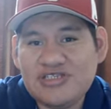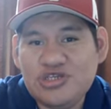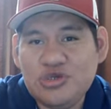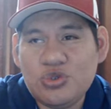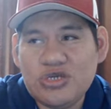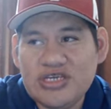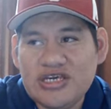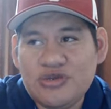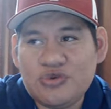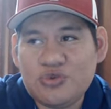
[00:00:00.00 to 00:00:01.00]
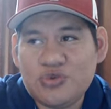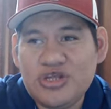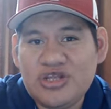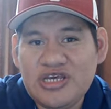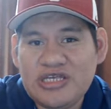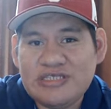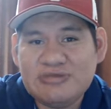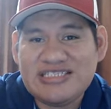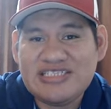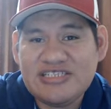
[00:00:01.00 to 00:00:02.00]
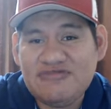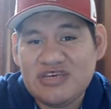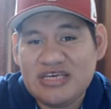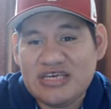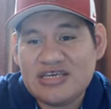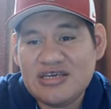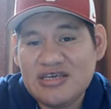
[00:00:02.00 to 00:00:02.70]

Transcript: you can get really specific